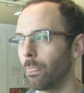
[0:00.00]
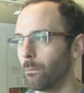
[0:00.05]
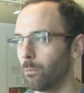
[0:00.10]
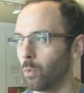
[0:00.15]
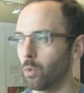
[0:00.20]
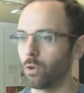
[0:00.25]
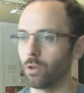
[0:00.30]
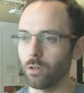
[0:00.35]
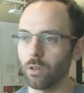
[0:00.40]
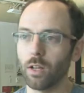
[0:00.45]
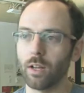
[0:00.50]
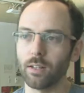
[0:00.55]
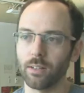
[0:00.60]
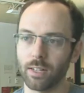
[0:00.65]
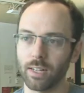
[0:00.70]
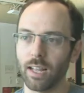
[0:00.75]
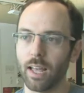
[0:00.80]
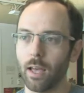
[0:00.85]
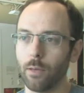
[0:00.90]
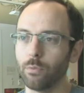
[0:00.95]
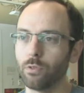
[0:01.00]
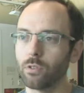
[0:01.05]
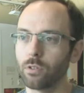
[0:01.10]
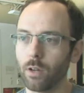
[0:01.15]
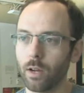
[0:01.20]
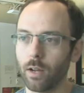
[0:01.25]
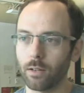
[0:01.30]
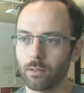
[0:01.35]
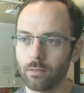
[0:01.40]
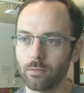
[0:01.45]
borderline
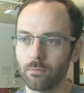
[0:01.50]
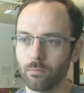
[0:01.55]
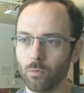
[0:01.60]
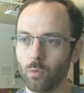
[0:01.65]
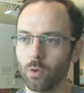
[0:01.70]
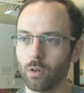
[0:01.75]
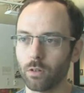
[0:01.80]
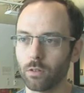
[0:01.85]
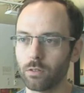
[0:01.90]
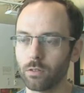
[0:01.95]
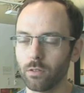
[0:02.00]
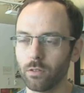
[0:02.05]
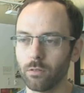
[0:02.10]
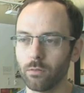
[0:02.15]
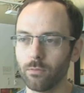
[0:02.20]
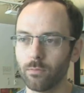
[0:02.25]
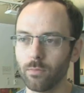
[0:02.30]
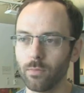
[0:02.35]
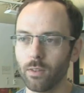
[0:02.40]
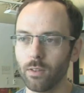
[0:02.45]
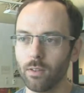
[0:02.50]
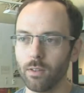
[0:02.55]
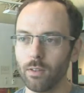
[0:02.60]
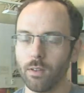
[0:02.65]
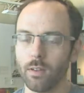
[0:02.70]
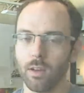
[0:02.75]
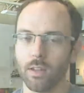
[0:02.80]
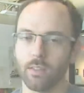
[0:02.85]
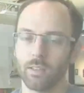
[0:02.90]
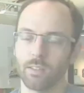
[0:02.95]
abstract work. So
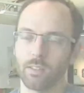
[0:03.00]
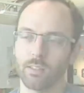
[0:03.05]
I think